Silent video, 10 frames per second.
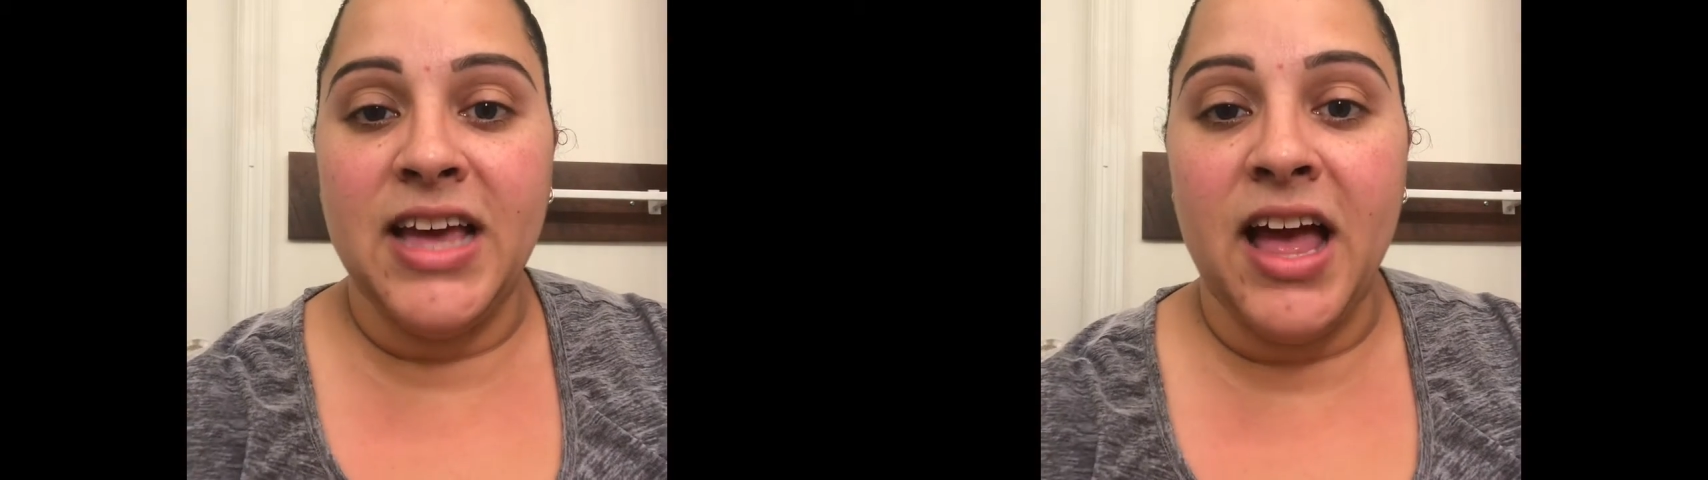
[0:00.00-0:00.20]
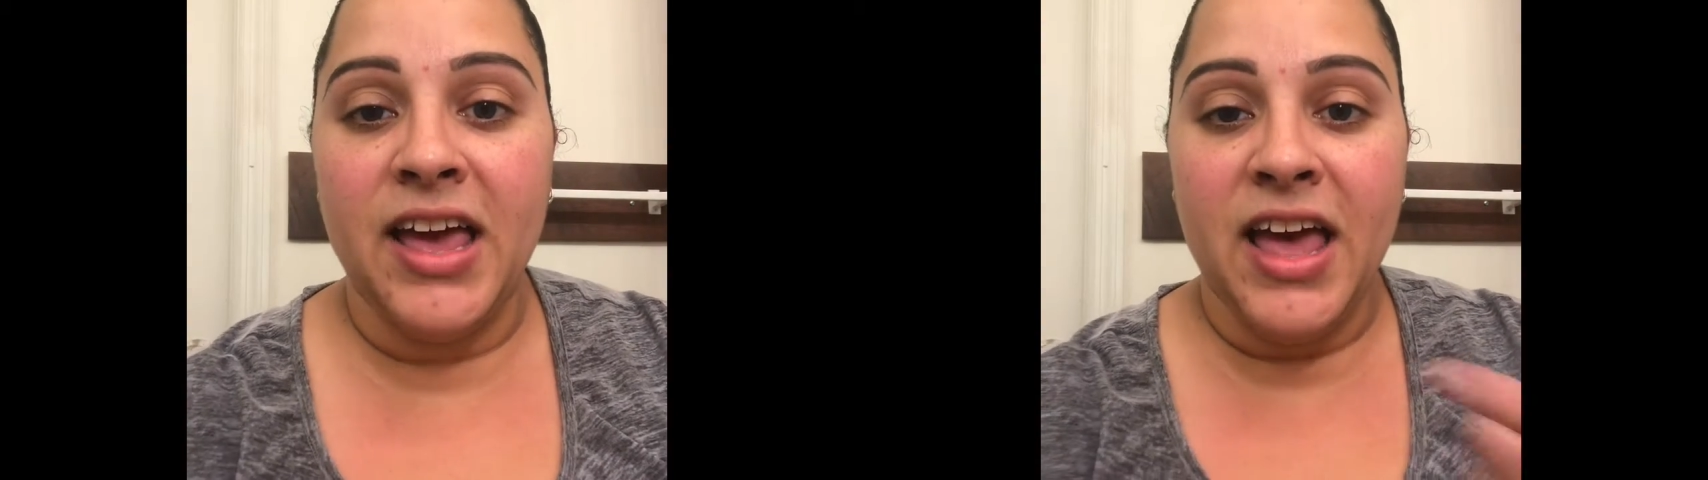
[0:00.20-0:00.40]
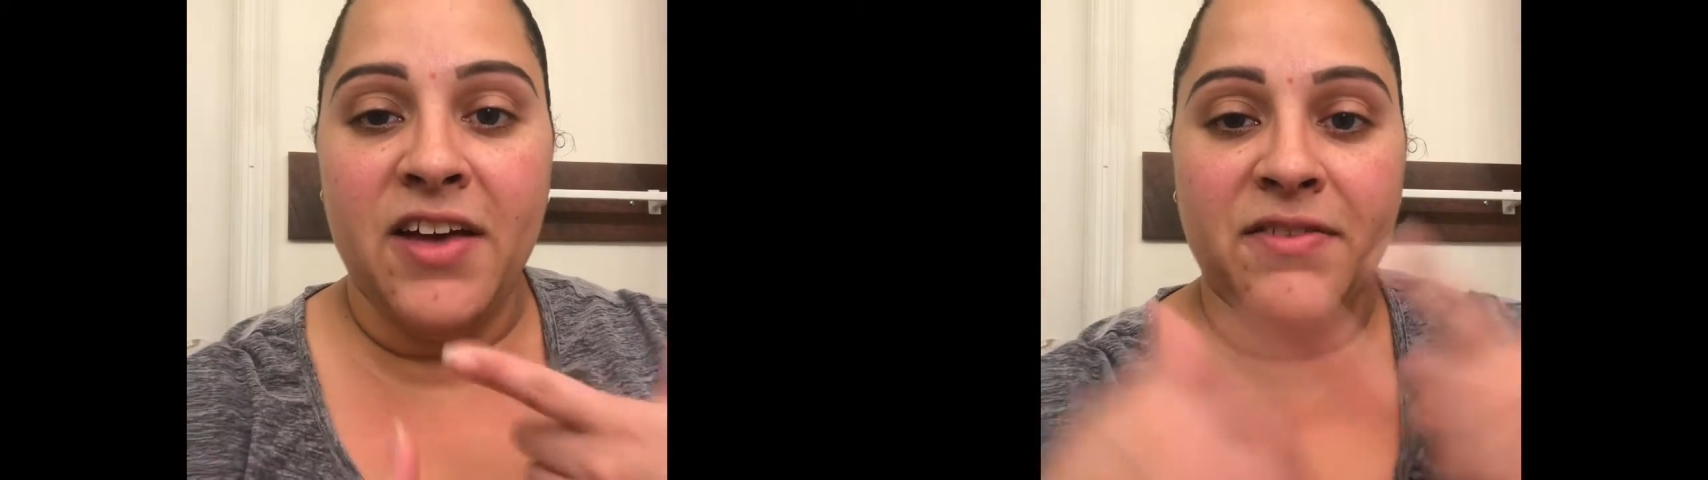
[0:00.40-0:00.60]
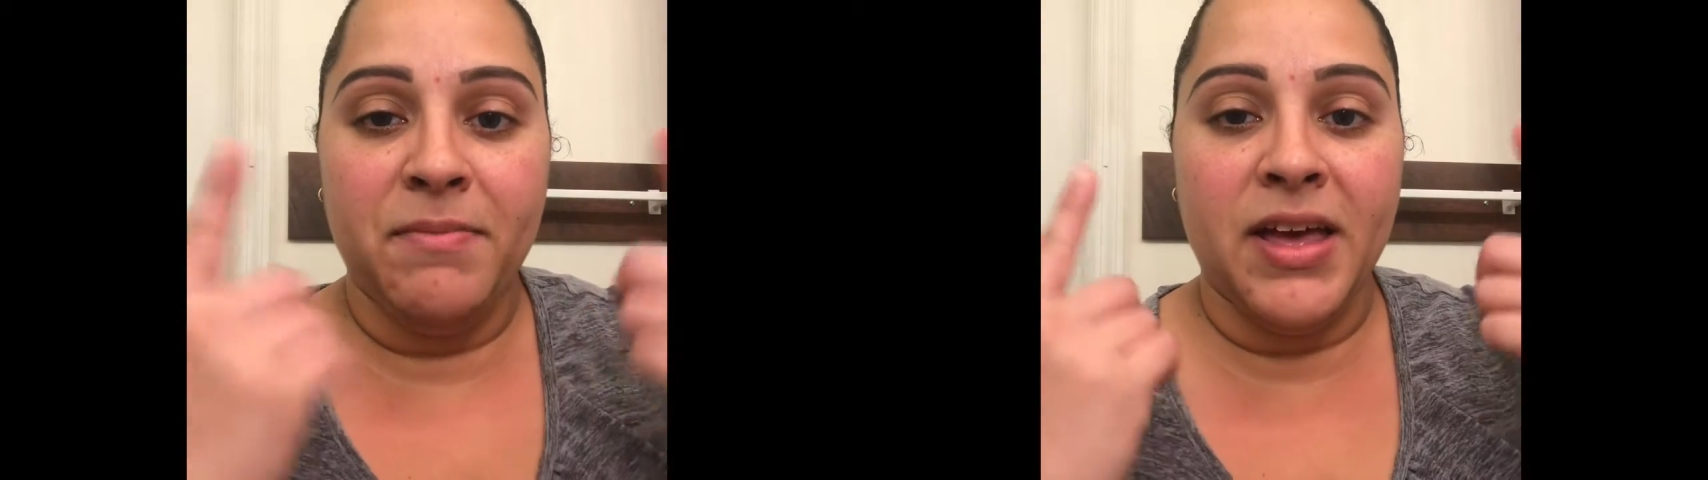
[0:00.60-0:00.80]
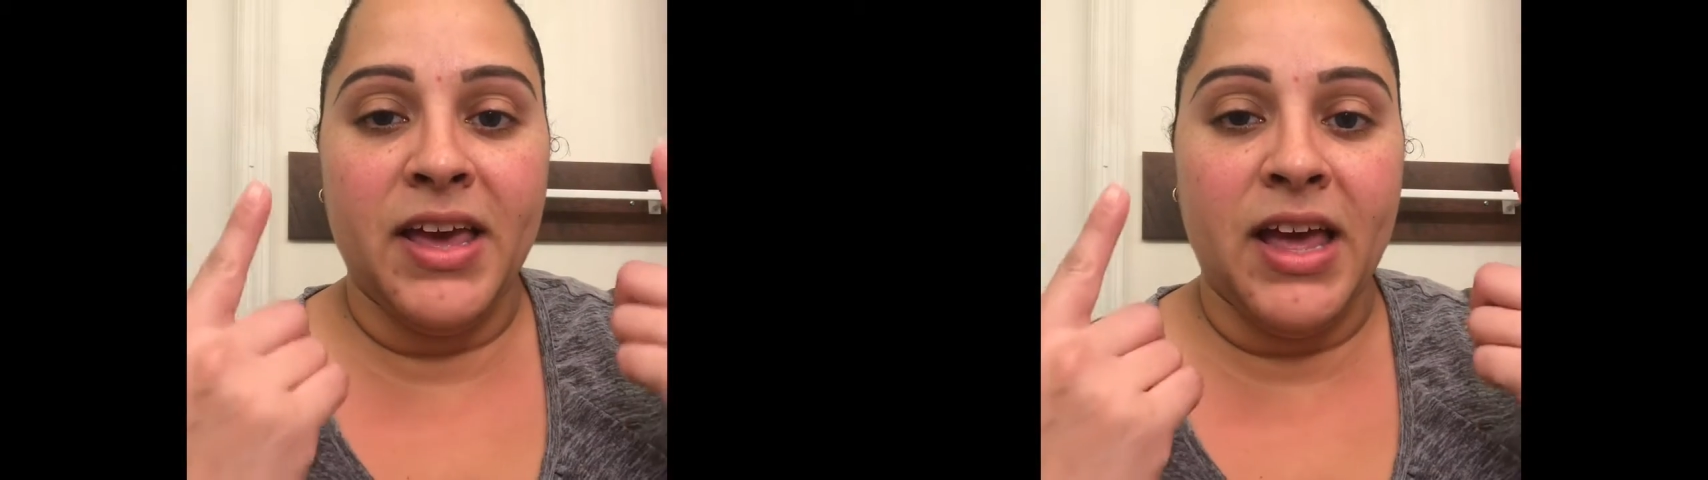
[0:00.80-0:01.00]
I have
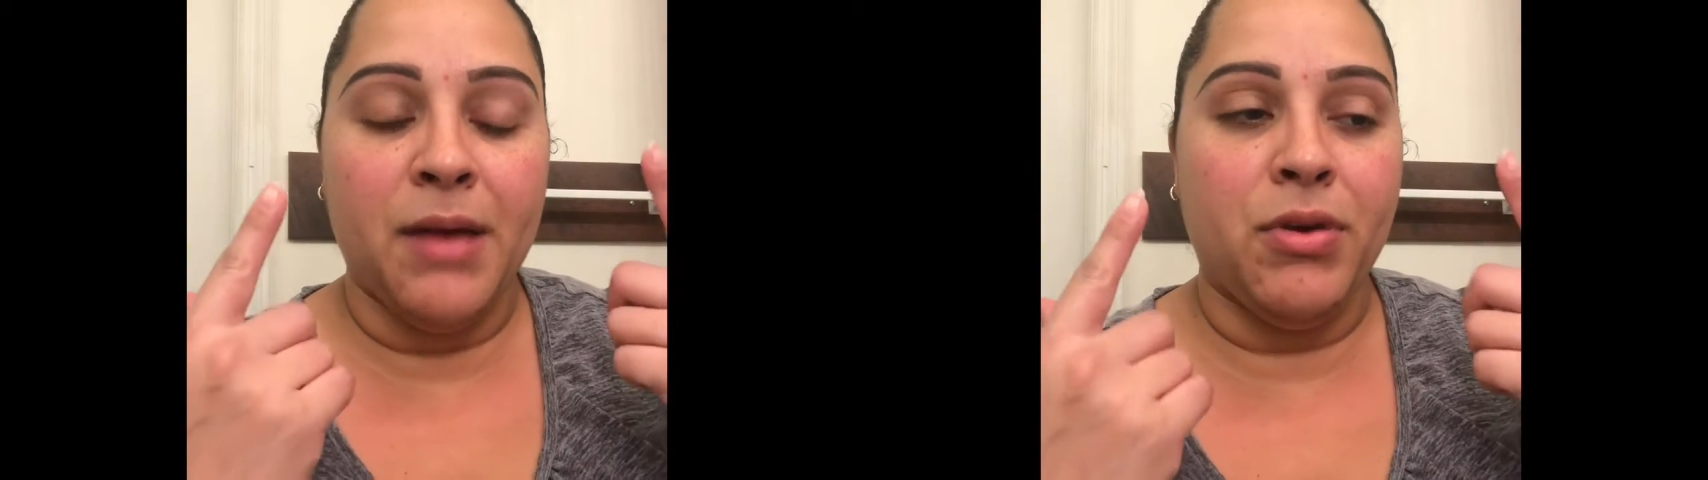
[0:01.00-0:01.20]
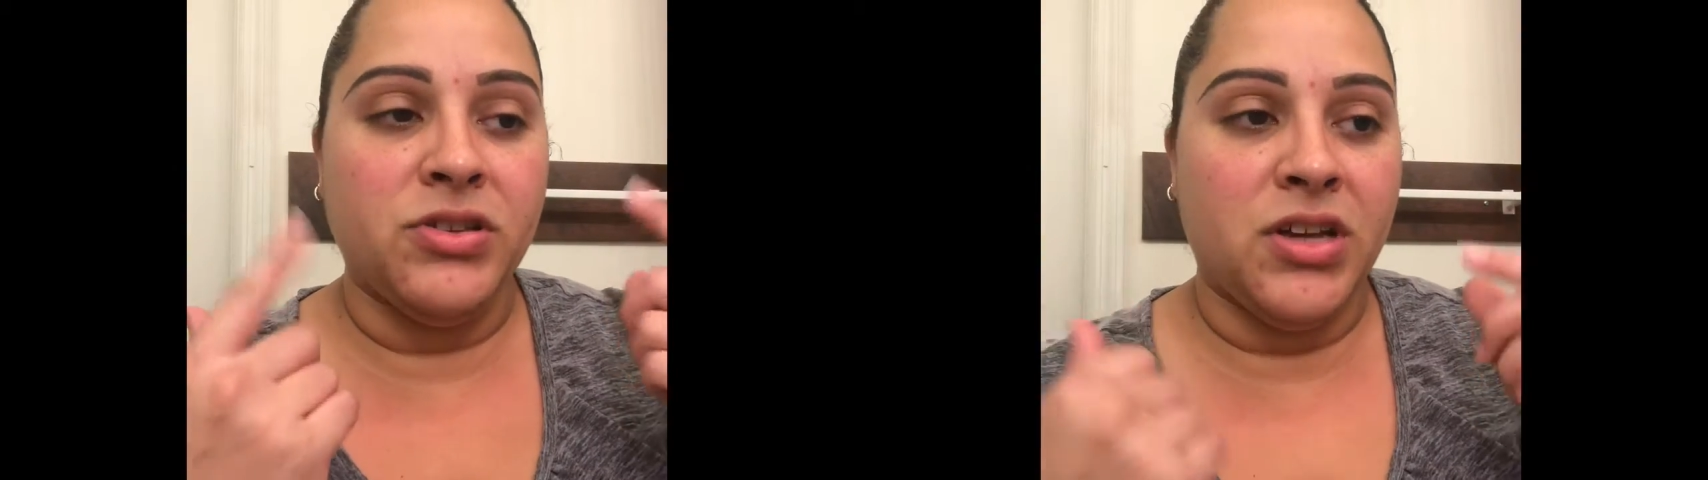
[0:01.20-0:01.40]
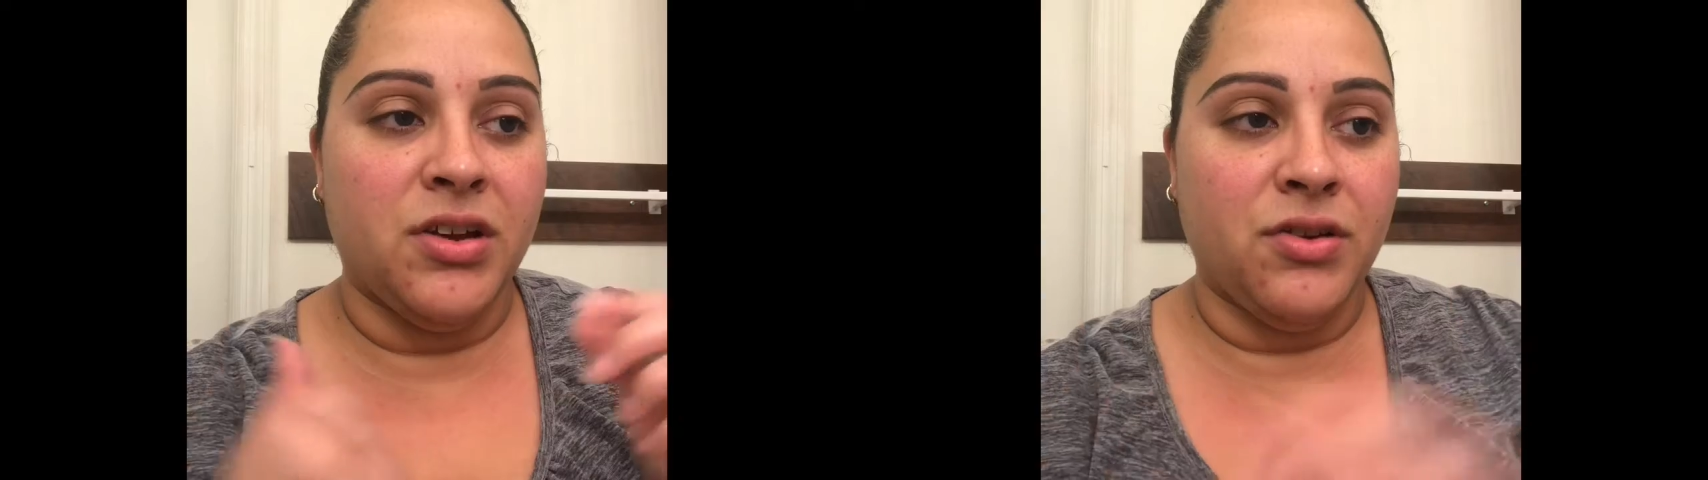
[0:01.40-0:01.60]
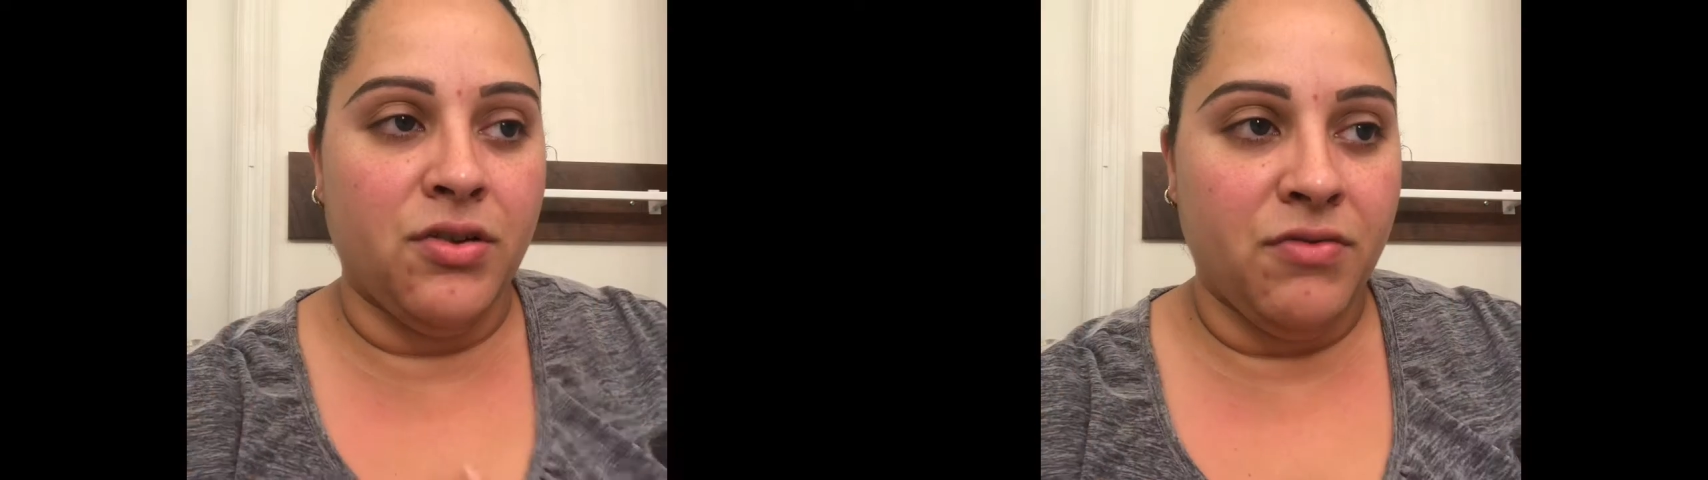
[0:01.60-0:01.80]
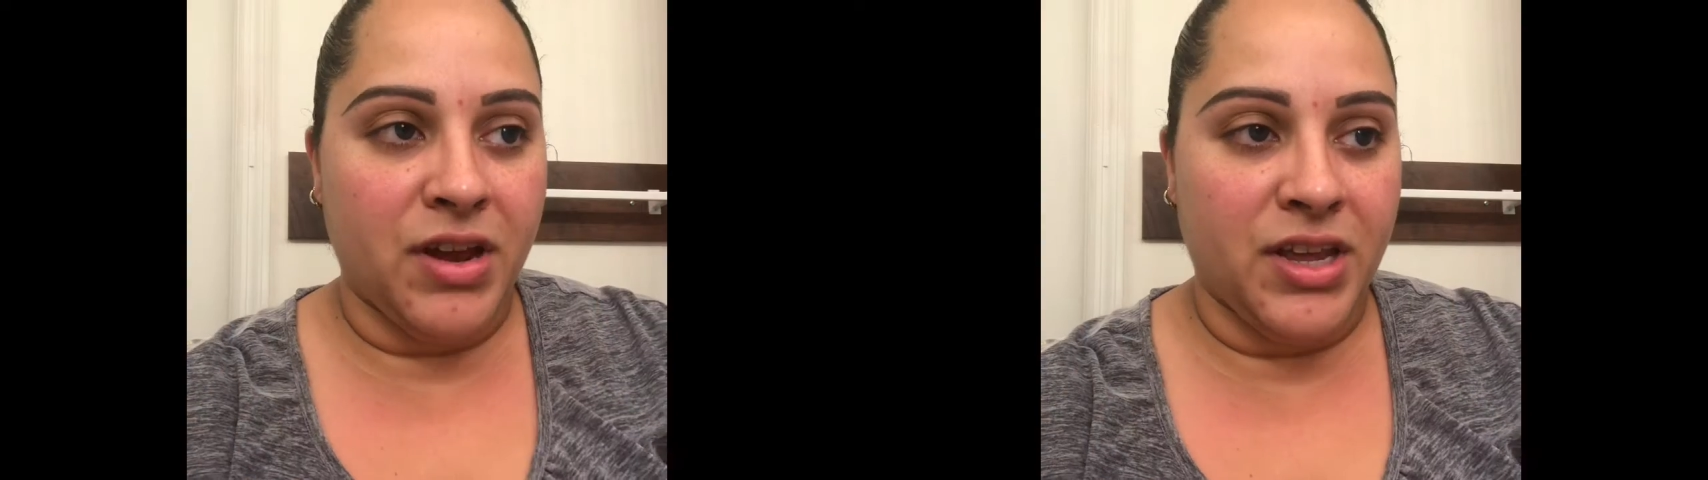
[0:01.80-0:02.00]
my eyebrows on
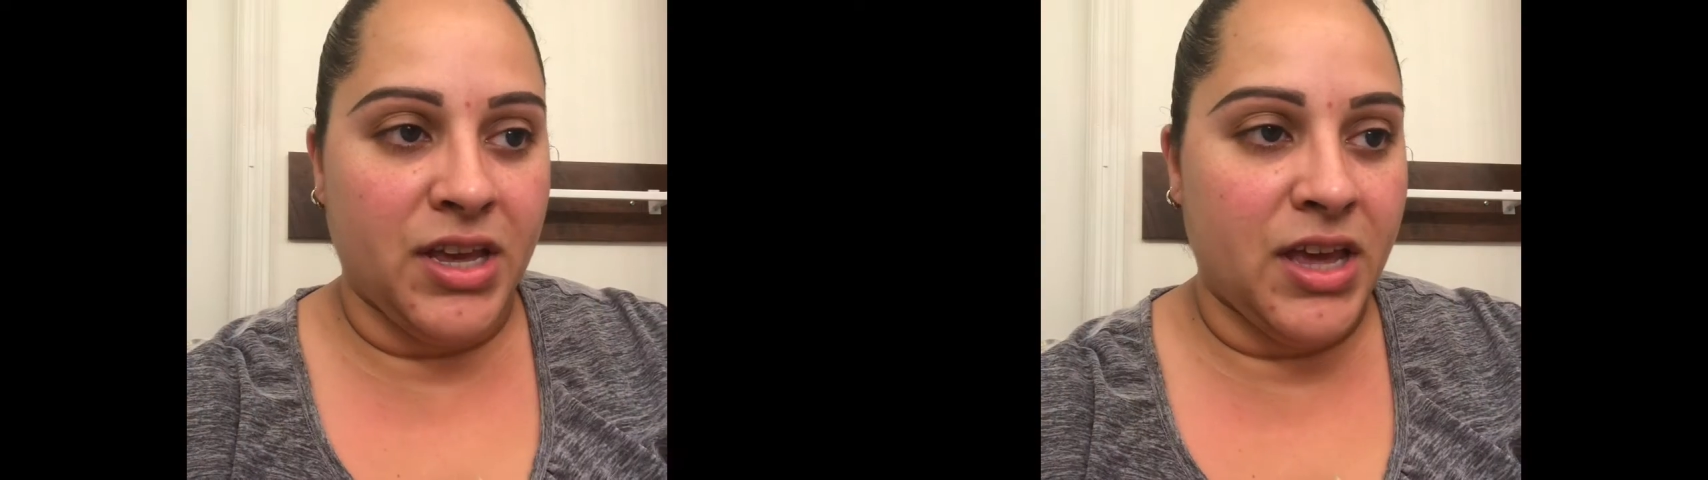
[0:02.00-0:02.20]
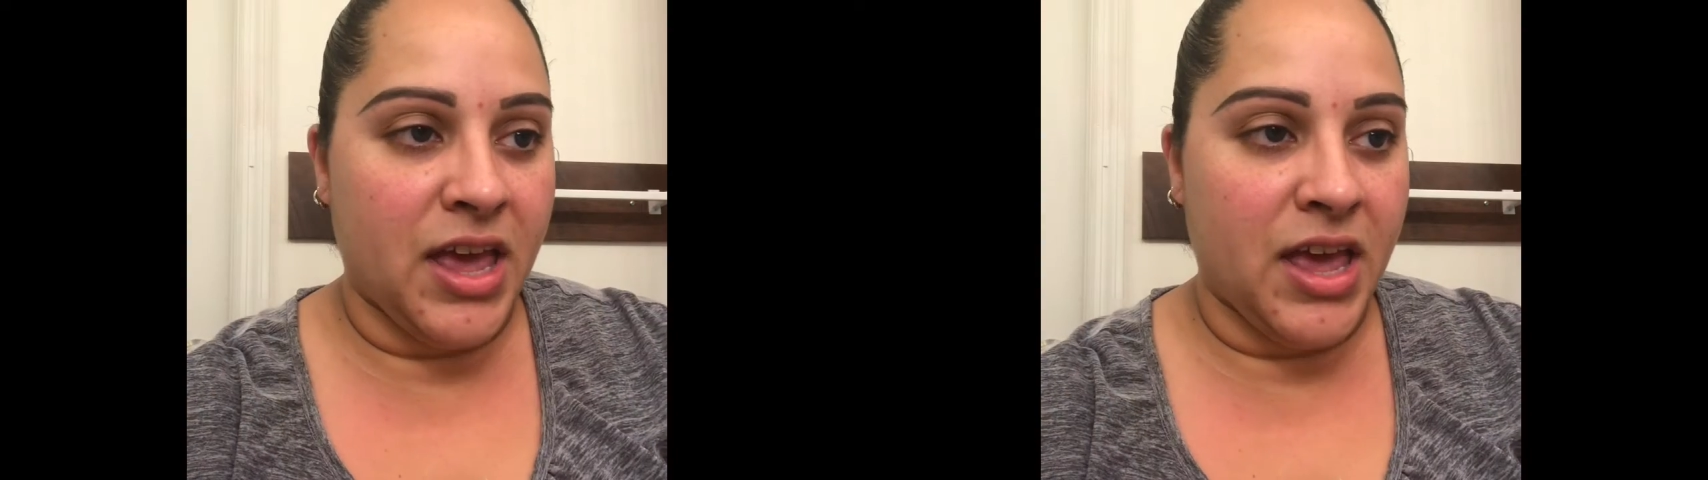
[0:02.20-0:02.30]
already,